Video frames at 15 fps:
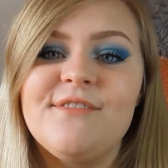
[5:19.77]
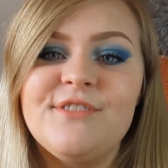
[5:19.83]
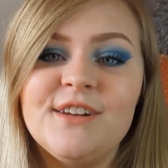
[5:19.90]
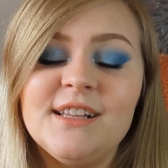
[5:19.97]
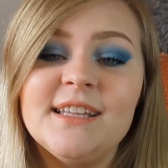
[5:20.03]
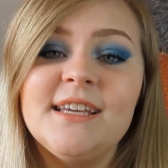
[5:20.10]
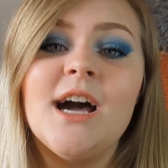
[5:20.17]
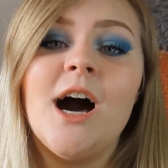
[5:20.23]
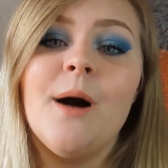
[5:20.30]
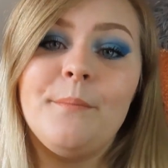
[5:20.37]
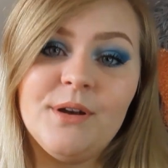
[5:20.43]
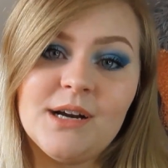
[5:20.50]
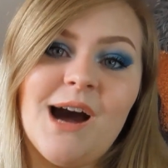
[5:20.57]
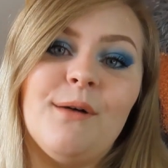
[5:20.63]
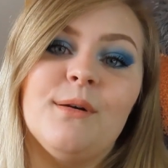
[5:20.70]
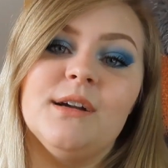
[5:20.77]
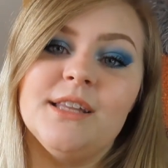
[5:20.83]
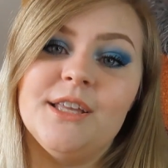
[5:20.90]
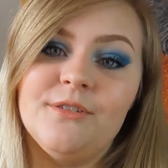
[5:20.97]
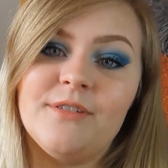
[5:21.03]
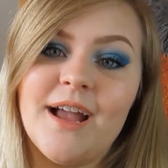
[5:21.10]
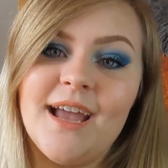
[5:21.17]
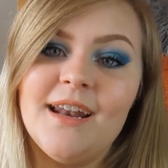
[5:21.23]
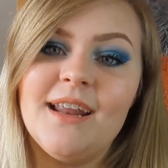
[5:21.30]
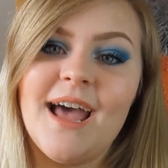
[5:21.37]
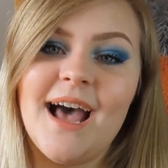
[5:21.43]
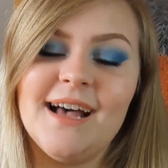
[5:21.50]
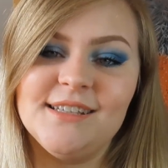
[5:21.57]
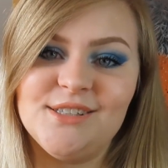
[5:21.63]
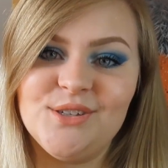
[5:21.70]
Definitely up your hourly rate
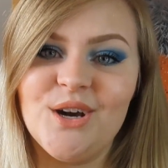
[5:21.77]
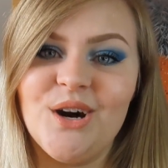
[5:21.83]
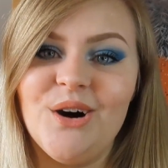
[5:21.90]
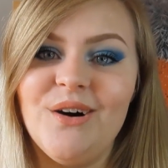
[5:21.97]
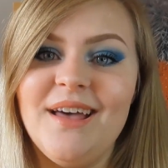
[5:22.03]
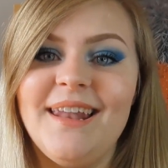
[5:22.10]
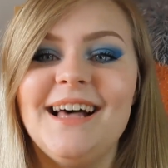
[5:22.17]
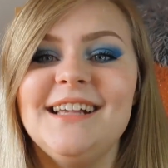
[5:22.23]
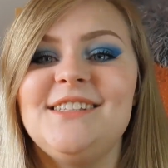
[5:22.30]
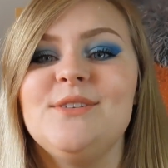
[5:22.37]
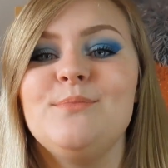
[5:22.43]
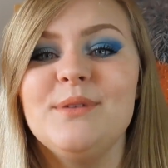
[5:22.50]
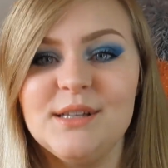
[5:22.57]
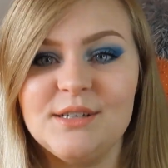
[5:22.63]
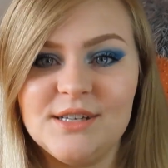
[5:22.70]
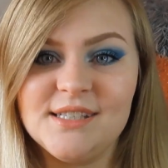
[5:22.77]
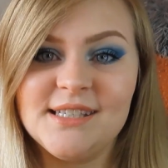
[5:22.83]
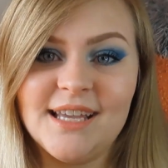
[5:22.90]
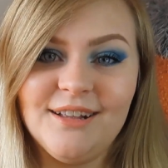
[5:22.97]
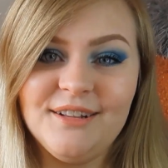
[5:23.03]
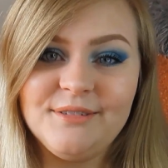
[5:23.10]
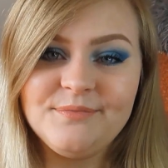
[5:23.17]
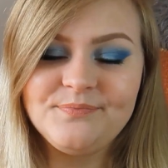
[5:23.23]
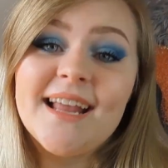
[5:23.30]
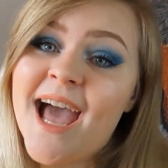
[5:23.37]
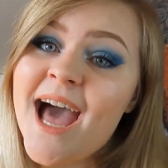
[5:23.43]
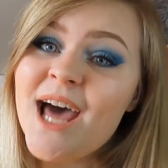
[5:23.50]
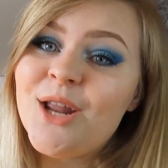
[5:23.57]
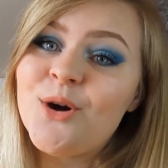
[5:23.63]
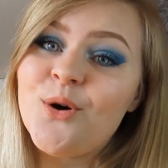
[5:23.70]
as you go and as you build your skill. And
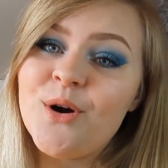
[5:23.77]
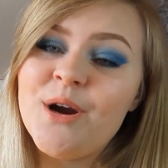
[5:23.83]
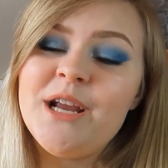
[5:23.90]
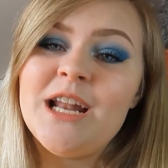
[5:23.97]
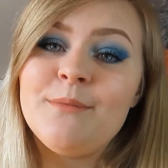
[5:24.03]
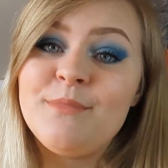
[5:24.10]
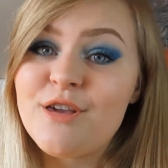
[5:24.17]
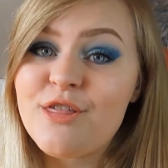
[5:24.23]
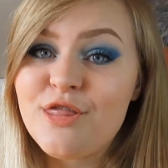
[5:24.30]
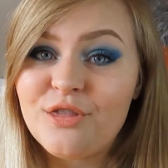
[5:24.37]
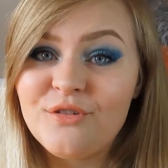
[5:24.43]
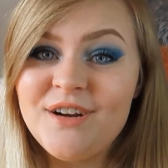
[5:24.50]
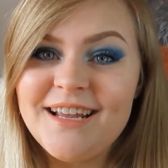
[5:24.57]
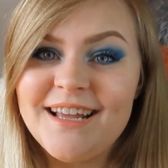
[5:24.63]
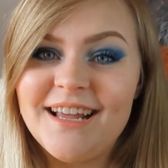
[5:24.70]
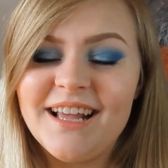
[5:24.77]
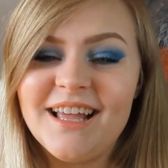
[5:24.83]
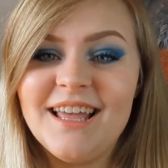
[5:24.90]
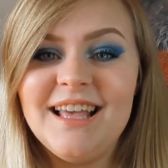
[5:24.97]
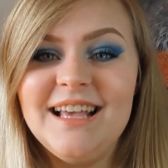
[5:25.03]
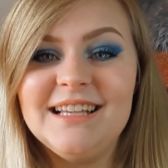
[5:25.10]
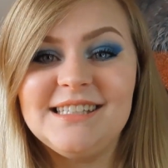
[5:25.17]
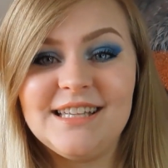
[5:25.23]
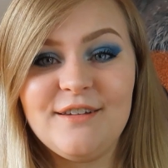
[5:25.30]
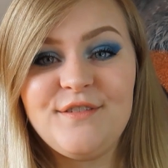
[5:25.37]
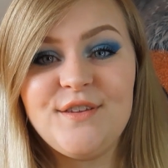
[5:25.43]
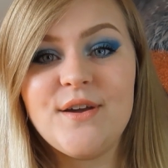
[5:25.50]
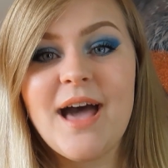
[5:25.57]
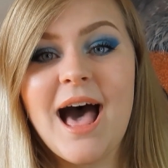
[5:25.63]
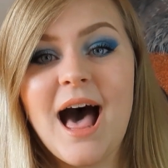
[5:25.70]
category number 3 is
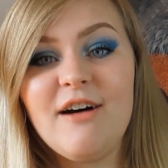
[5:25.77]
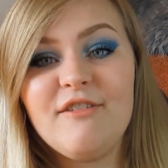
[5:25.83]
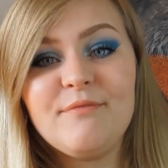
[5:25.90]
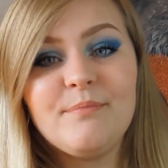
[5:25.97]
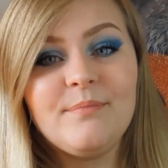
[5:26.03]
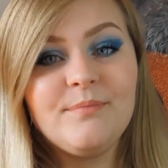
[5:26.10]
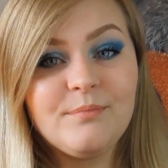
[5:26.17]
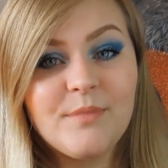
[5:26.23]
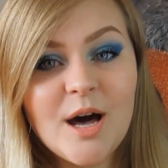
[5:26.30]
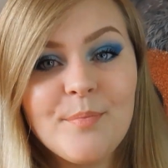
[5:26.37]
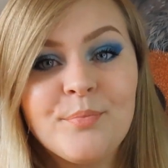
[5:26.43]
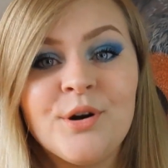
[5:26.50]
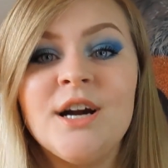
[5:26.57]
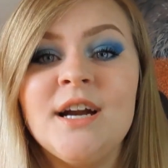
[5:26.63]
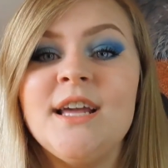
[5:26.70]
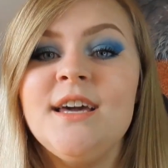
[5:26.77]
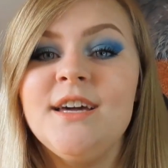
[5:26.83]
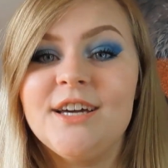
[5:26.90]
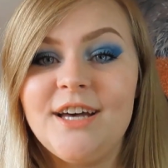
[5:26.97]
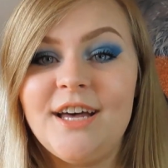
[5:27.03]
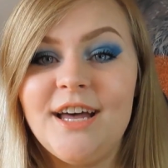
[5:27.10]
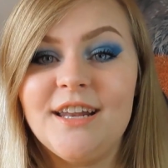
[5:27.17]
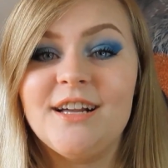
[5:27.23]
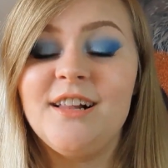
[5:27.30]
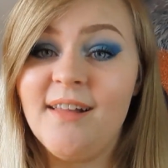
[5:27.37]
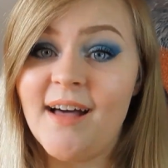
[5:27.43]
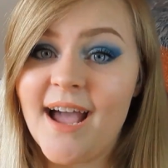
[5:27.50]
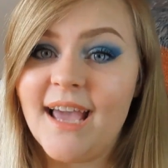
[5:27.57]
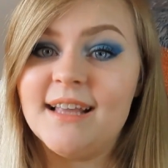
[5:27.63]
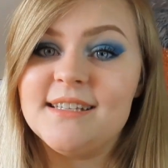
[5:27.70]
if you have a pretty good
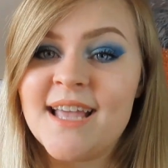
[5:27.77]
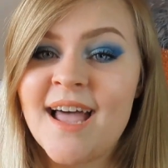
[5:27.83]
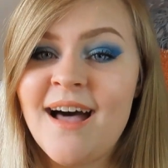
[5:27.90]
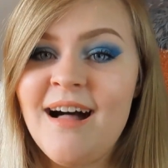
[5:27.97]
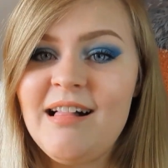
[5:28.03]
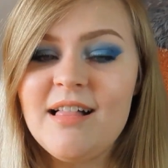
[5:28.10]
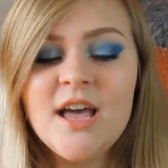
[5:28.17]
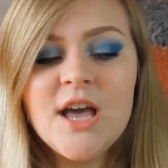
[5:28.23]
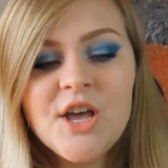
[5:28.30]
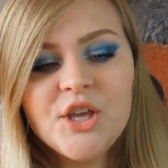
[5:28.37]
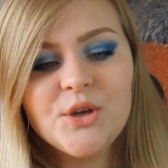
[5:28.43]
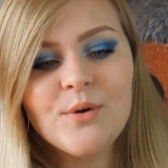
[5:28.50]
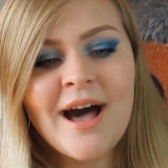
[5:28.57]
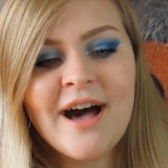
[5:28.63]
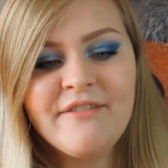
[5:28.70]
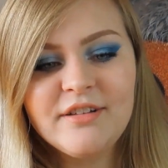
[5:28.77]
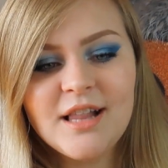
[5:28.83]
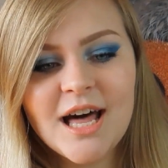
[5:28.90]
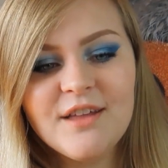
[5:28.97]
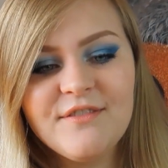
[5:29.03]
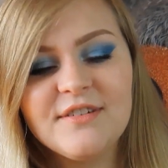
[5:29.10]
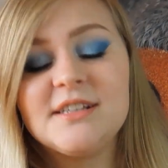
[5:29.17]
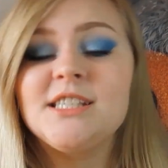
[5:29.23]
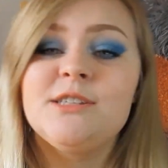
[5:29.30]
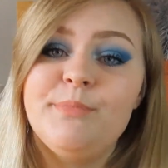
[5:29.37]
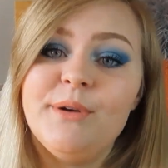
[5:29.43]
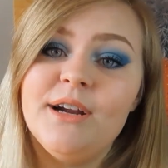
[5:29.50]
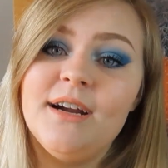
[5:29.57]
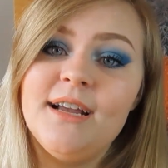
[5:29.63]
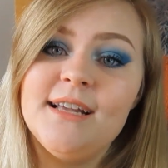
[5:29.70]
clientele, you have a lot of
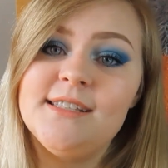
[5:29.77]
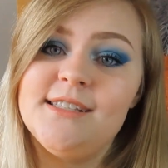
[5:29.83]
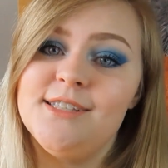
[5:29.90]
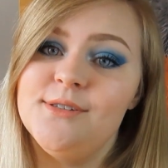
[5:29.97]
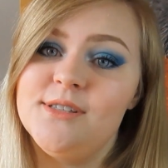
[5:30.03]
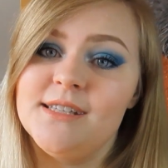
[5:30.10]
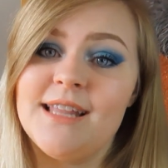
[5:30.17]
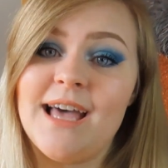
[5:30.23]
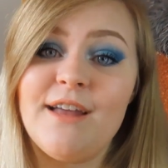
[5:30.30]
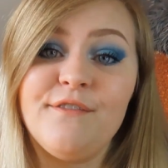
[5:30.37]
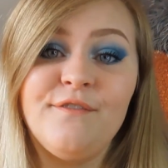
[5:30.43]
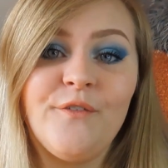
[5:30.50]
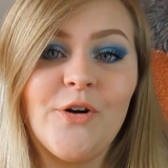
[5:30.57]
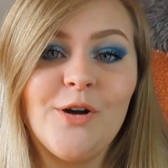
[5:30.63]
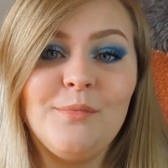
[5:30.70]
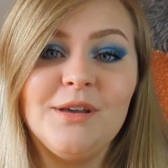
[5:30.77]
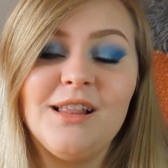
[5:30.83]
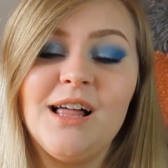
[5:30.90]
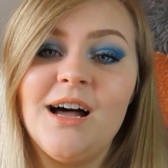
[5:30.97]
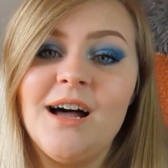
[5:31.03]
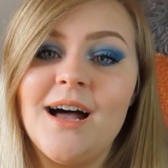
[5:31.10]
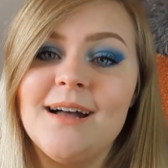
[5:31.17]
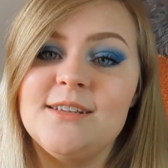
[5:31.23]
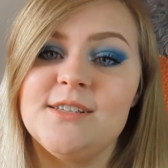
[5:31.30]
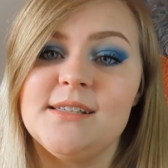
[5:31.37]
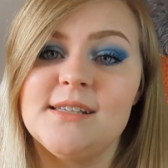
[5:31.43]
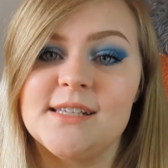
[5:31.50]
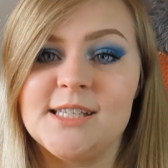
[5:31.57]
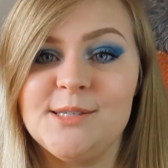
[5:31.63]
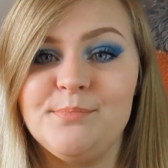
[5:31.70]
experience using that formula I
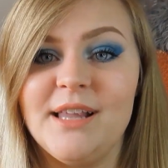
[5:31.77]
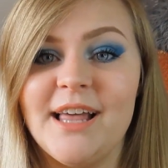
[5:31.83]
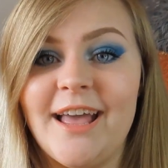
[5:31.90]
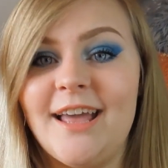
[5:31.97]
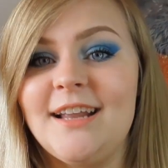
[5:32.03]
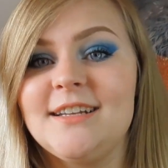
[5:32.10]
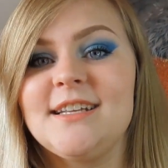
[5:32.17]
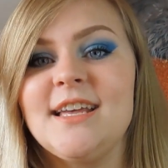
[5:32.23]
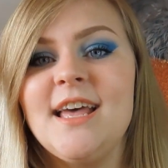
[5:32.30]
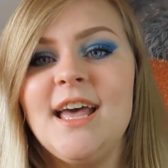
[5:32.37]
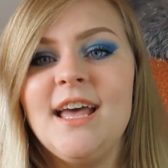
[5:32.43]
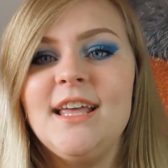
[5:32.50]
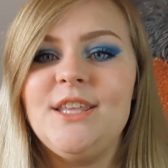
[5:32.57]
just explained,